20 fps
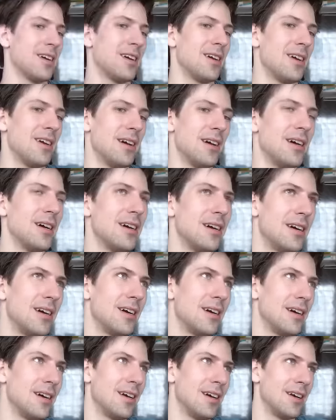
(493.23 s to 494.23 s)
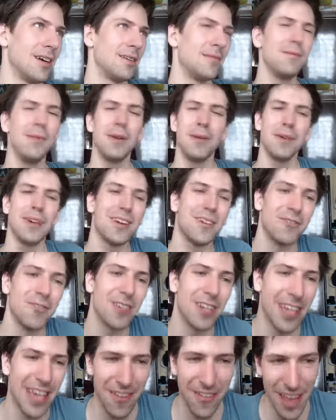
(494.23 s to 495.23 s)
And maybe I don't really
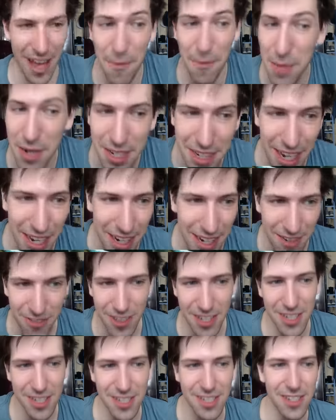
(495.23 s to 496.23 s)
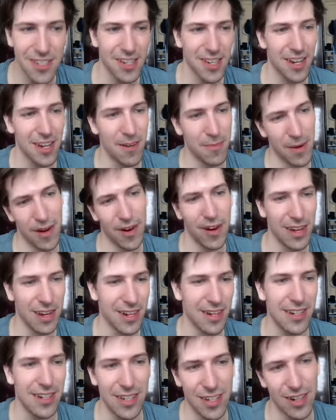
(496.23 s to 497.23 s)
have that many negative things to say about
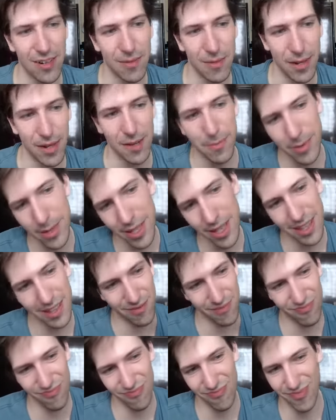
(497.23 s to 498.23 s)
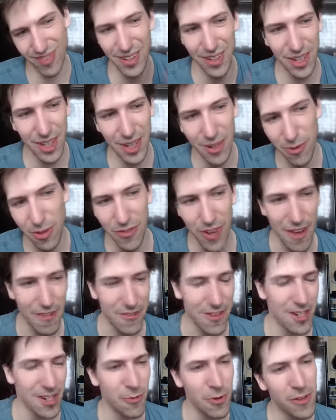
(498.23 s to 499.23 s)
anti-Killbot, but
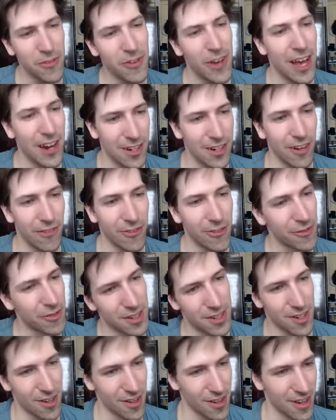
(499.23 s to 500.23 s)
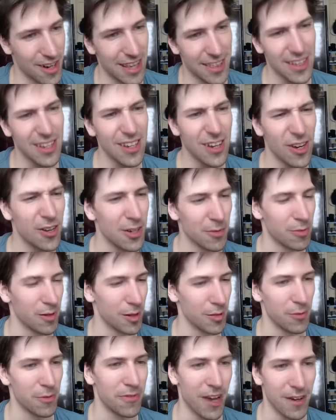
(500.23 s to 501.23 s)
we've had enough of this card. I think arguably
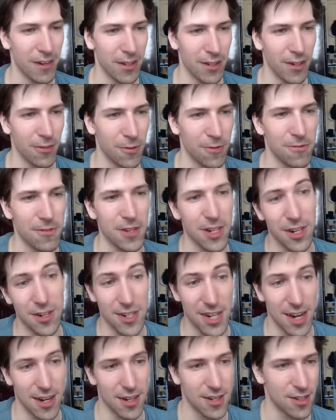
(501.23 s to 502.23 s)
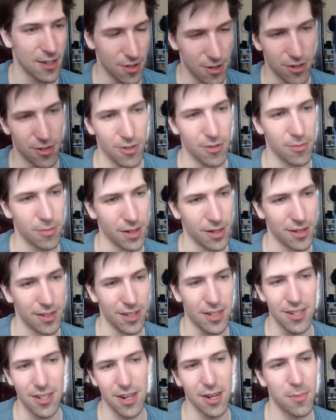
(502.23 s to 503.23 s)
we've had enough of Reno Jackson too, but
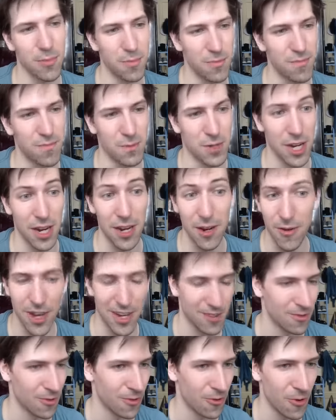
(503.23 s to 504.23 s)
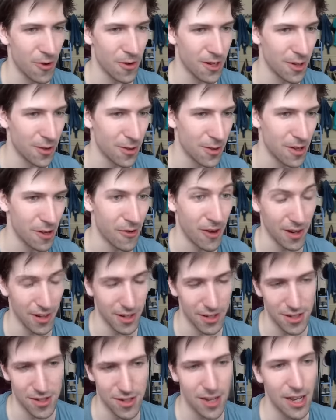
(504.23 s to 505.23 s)
he's gonna stay around for another year at
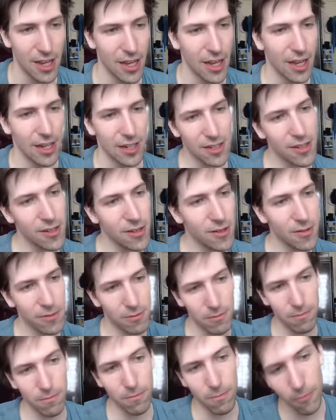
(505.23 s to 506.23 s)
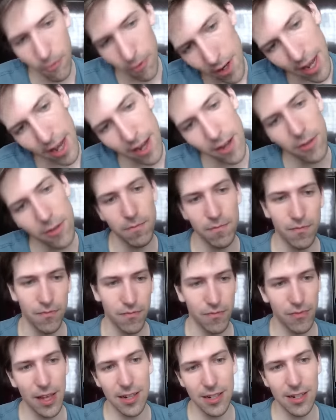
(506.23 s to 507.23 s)
least. So for now,
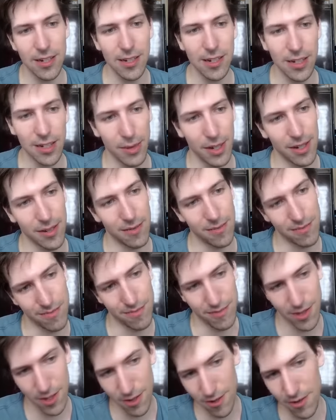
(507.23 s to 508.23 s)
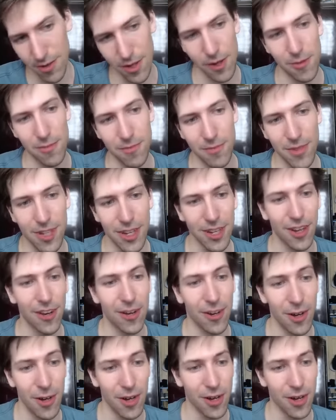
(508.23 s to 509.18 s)
anti-Killbot, screw you. You can go to